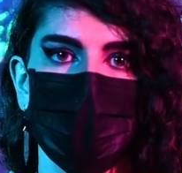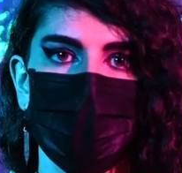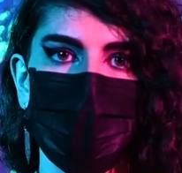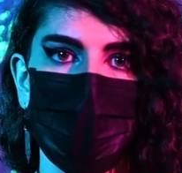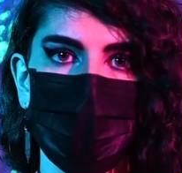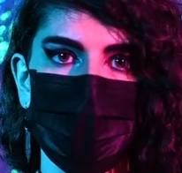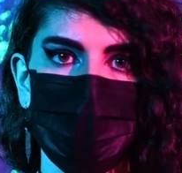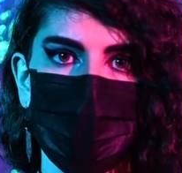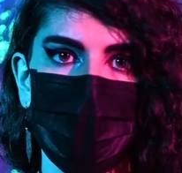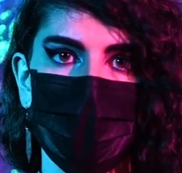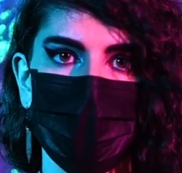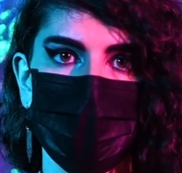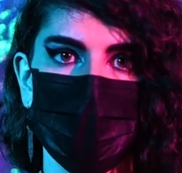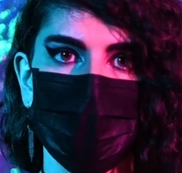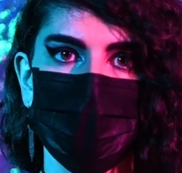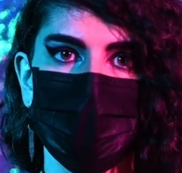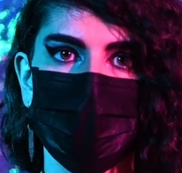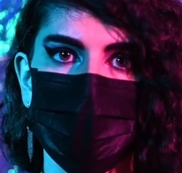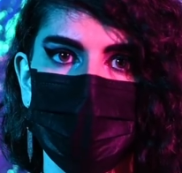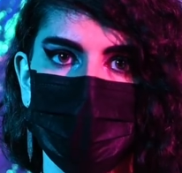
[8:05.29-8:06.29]
The first method
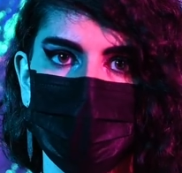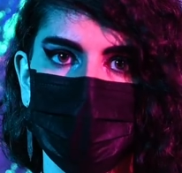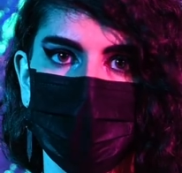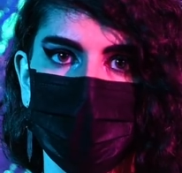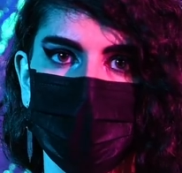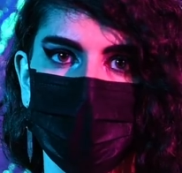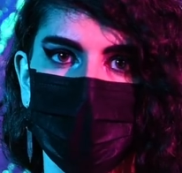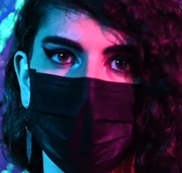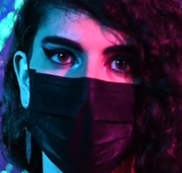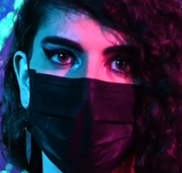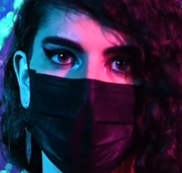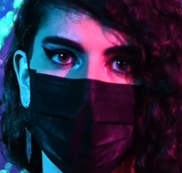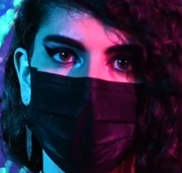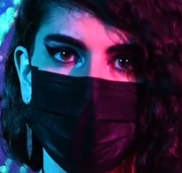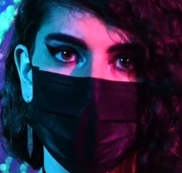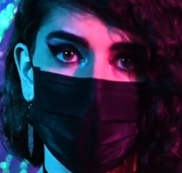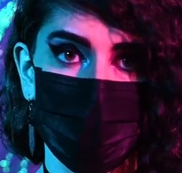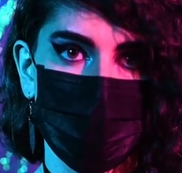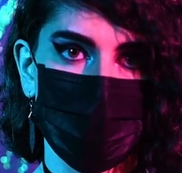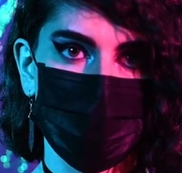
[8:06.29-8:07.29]
of concealed carrying that I
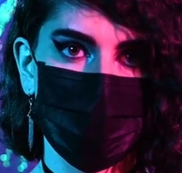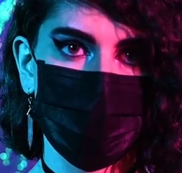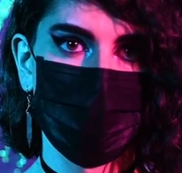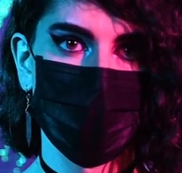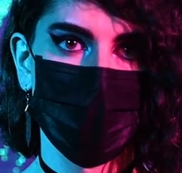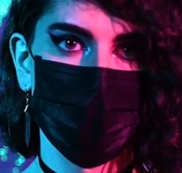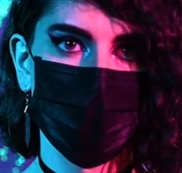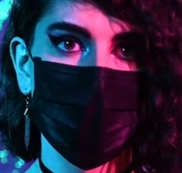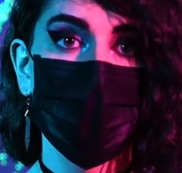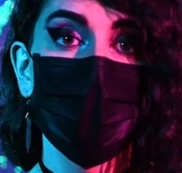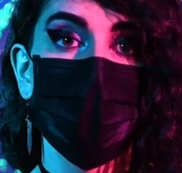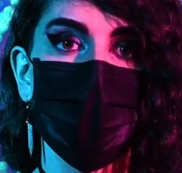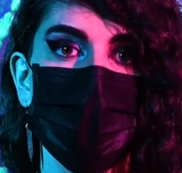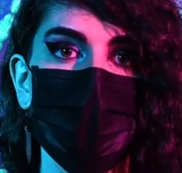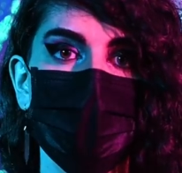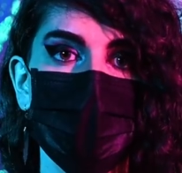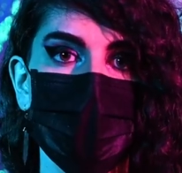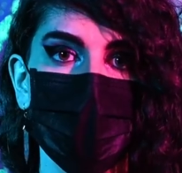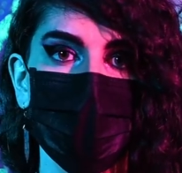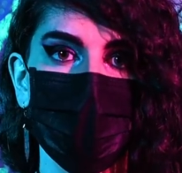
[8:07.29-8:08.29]
want to touch upon
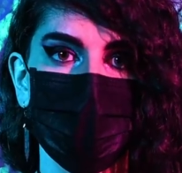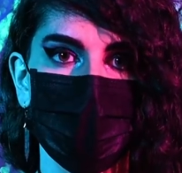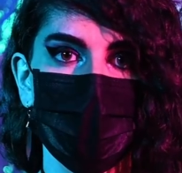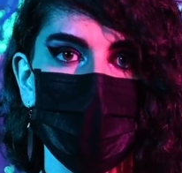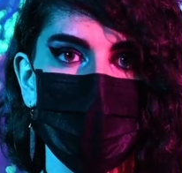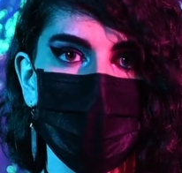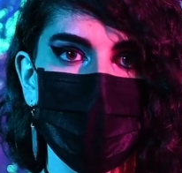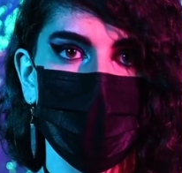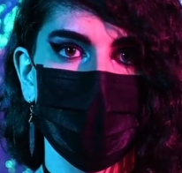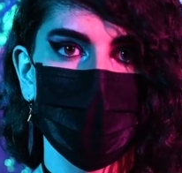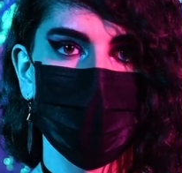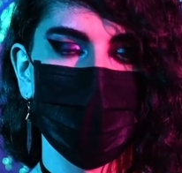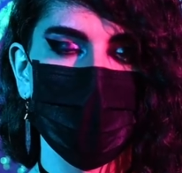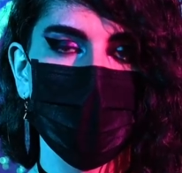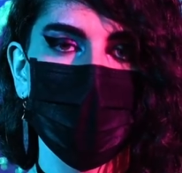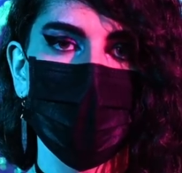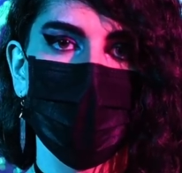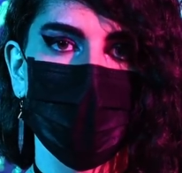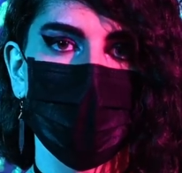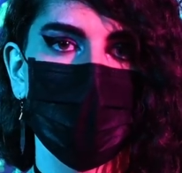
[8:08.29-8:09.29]
is in waistband.
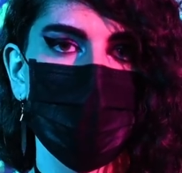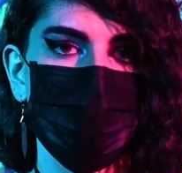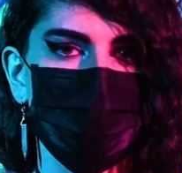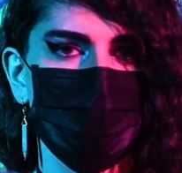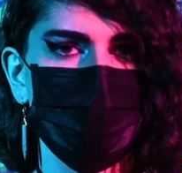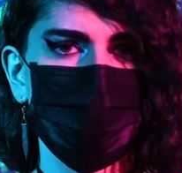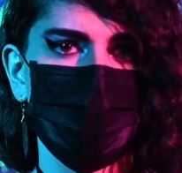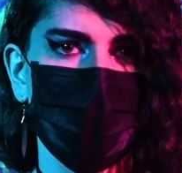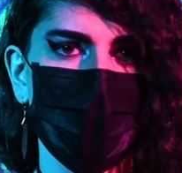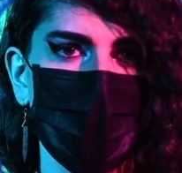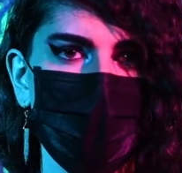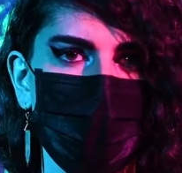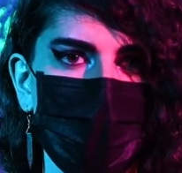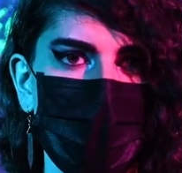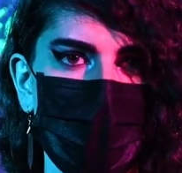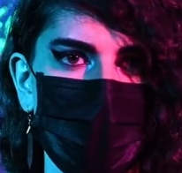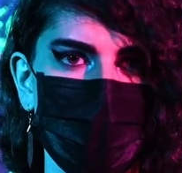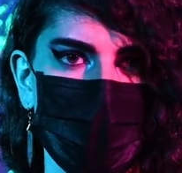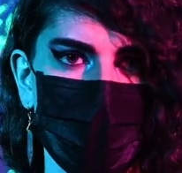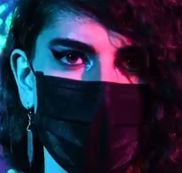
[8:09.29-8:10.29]
This is probably the
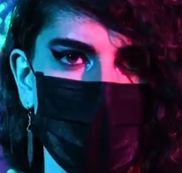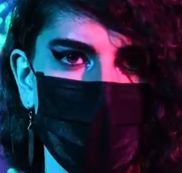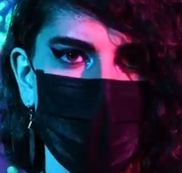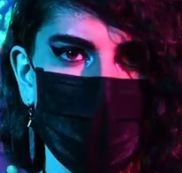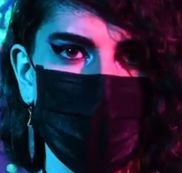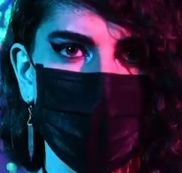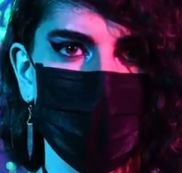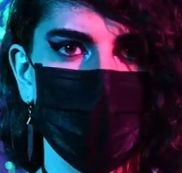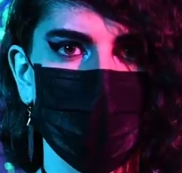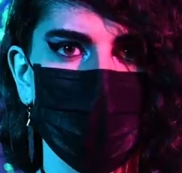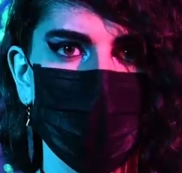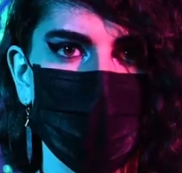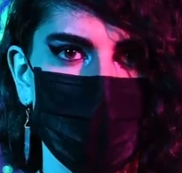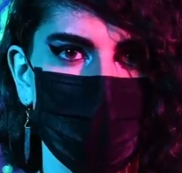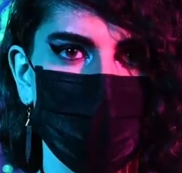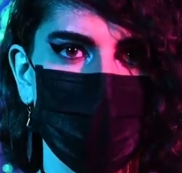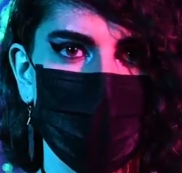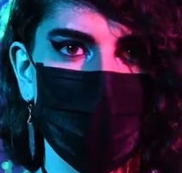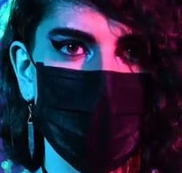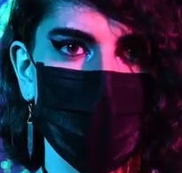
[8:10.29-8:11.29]
most common one that you'll
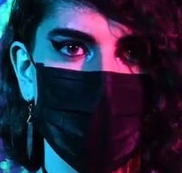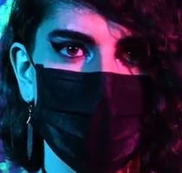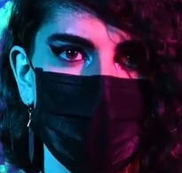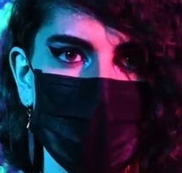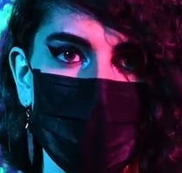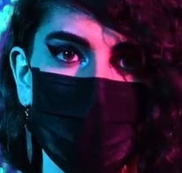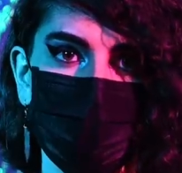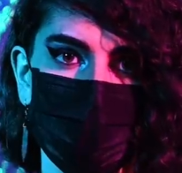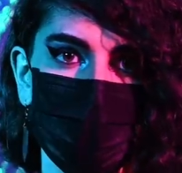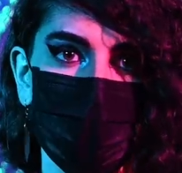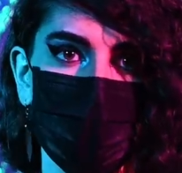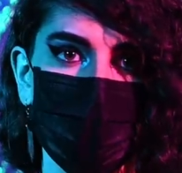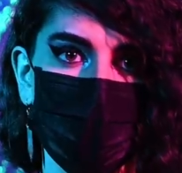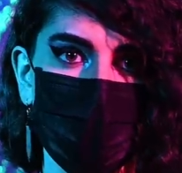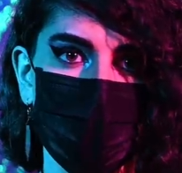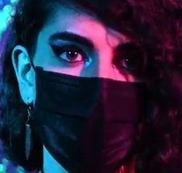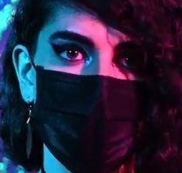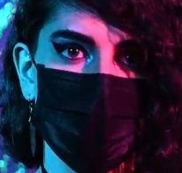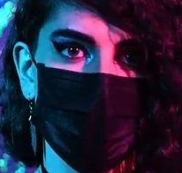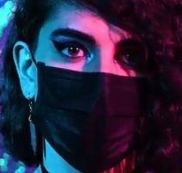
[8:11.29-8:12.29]
come across, and for a good
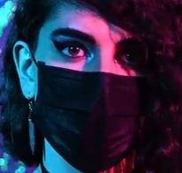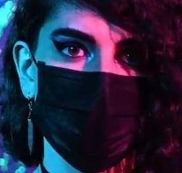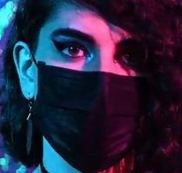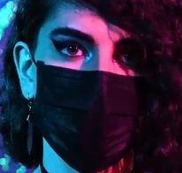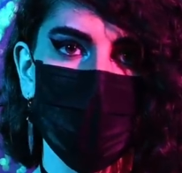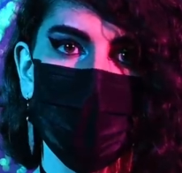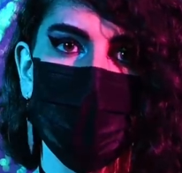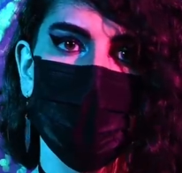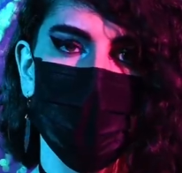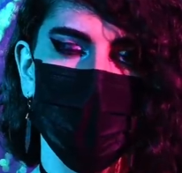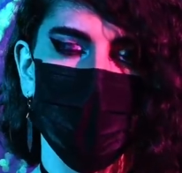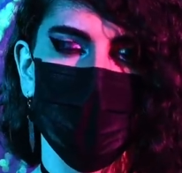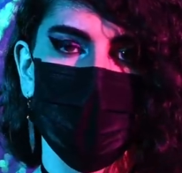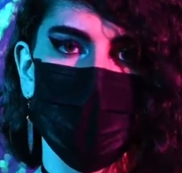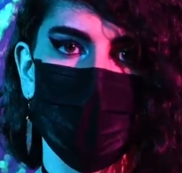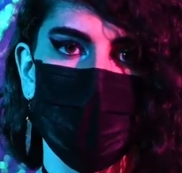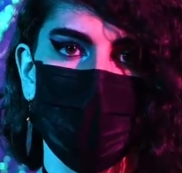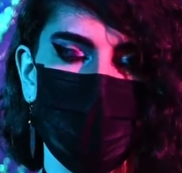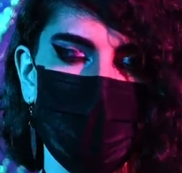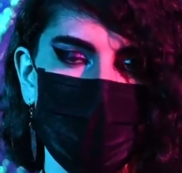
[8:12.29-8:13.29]
reason.
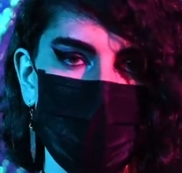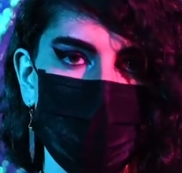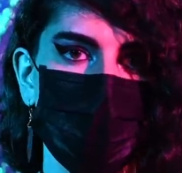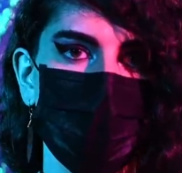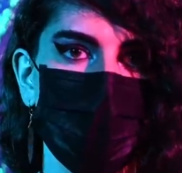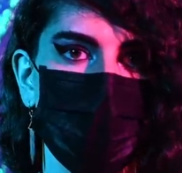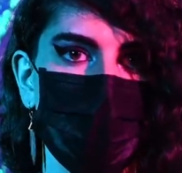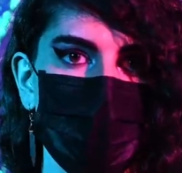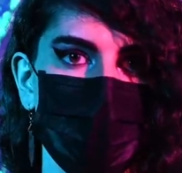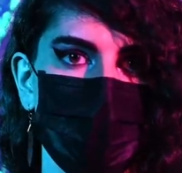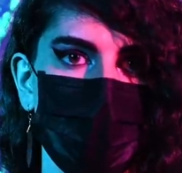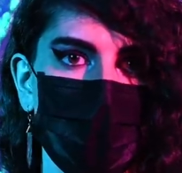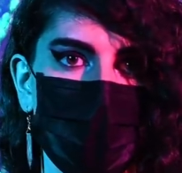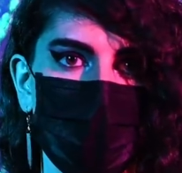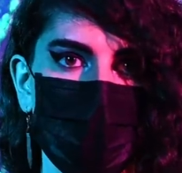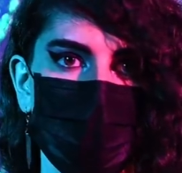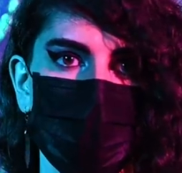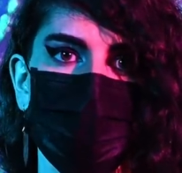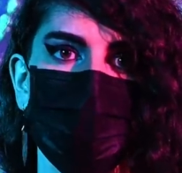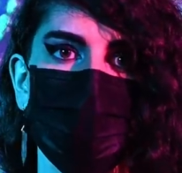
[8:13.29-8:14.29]
Within
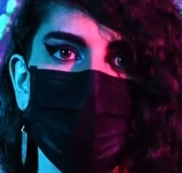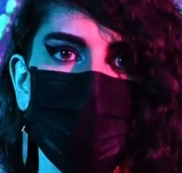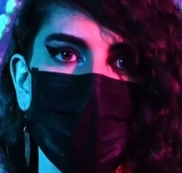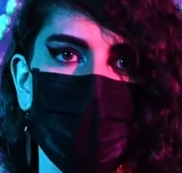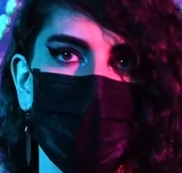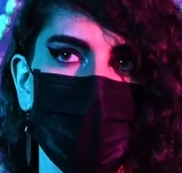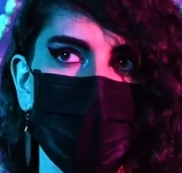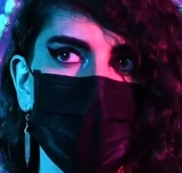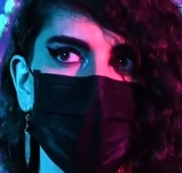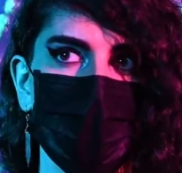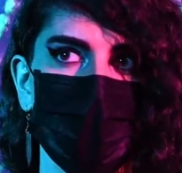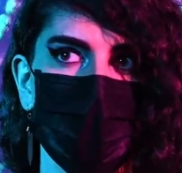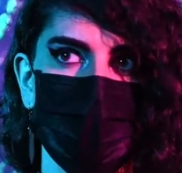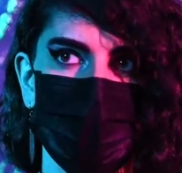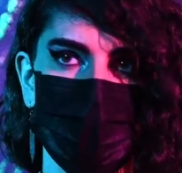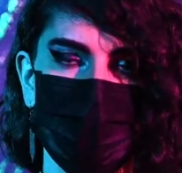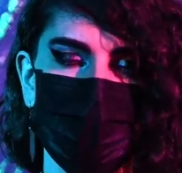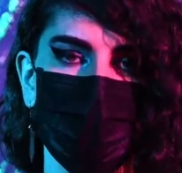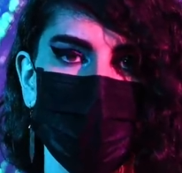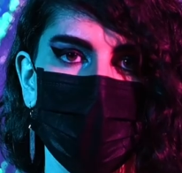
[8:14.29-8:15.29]
waistband, you are
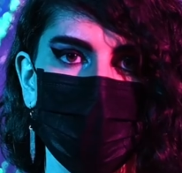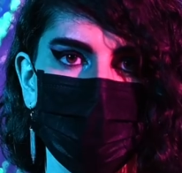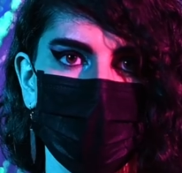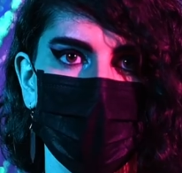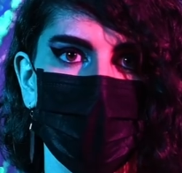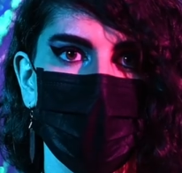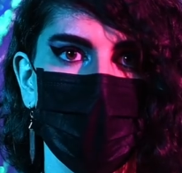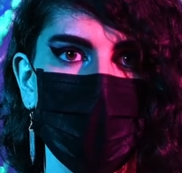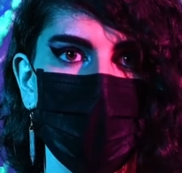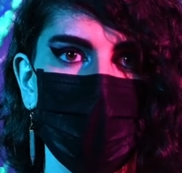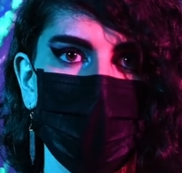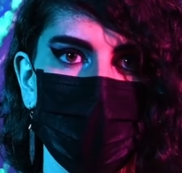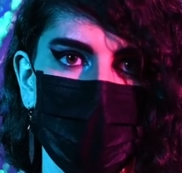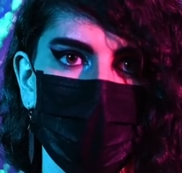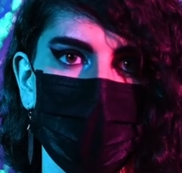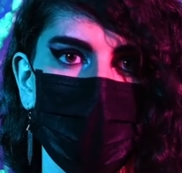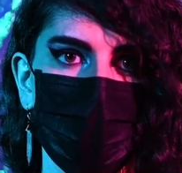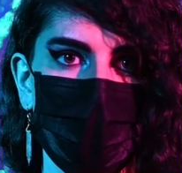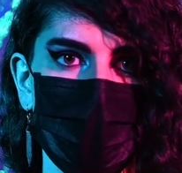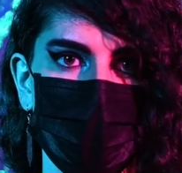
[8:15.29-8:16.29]
concealing a firearm
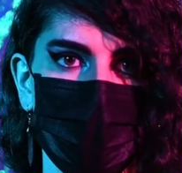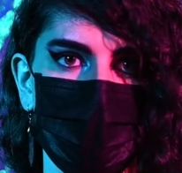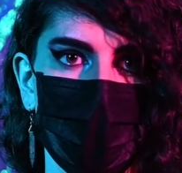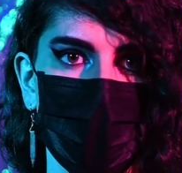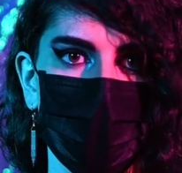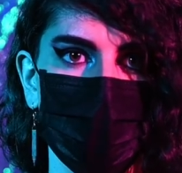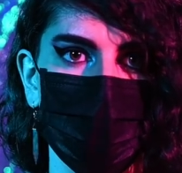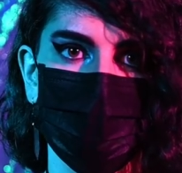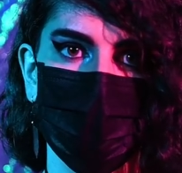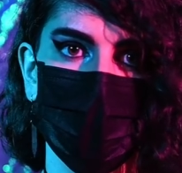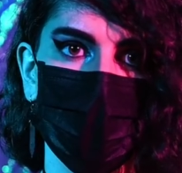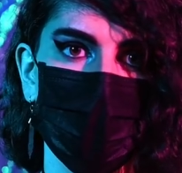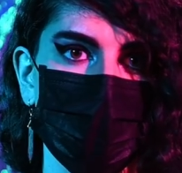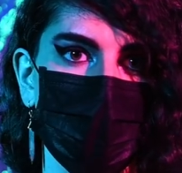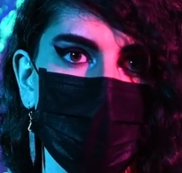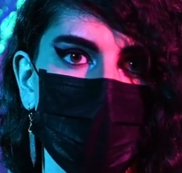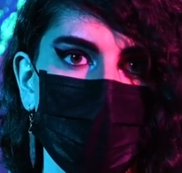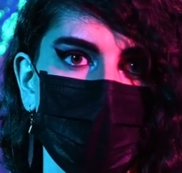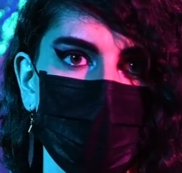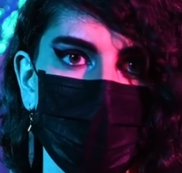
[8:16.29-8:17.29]
within the waistband of
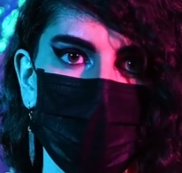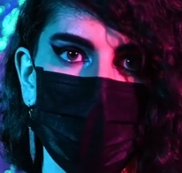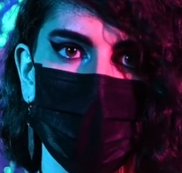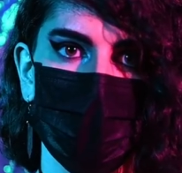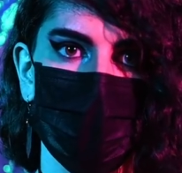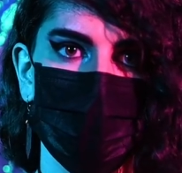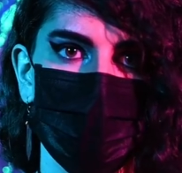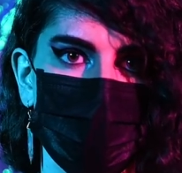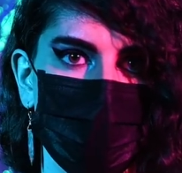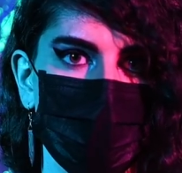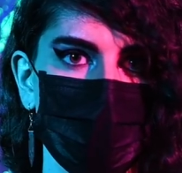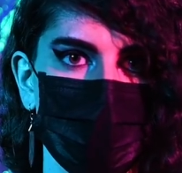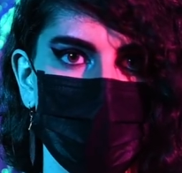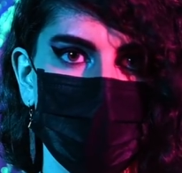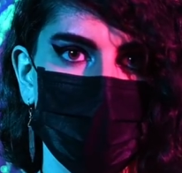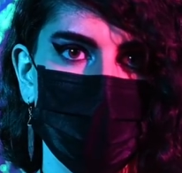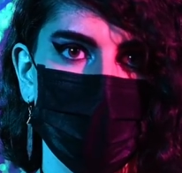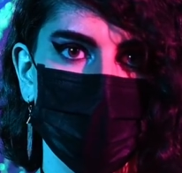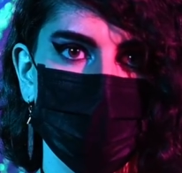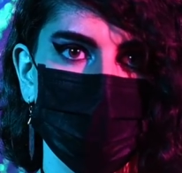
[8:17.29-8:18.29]
either your pants or a
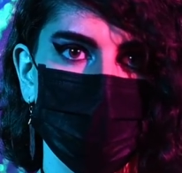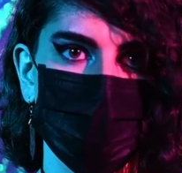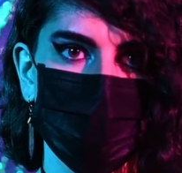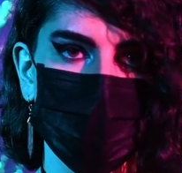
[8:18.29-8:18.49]
skirt.